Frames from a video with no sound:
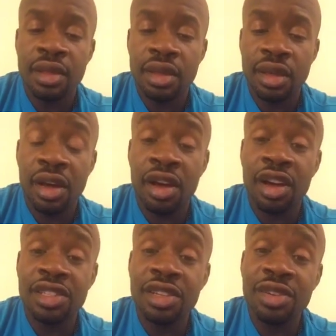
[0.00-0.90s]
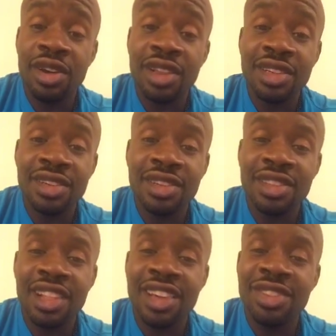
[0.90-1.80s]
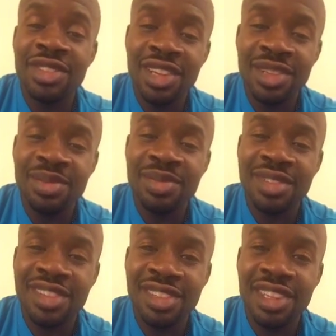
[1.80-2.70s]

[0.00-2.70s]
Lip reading: Yeah, hustling and grinding, like you need them.